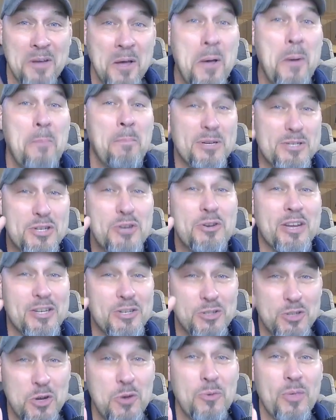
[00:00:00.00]
but you can
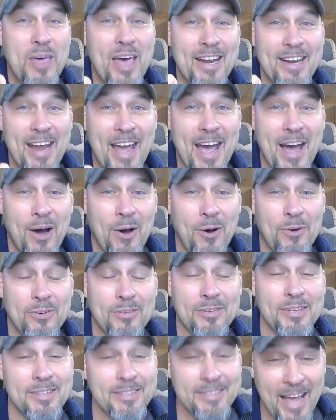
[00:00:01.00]
do that now.
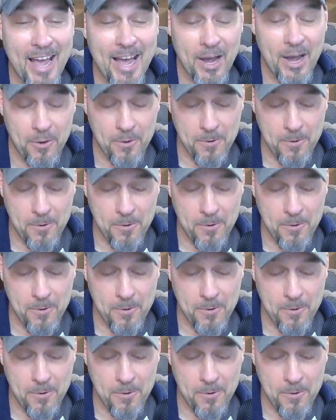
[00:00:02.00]
Now,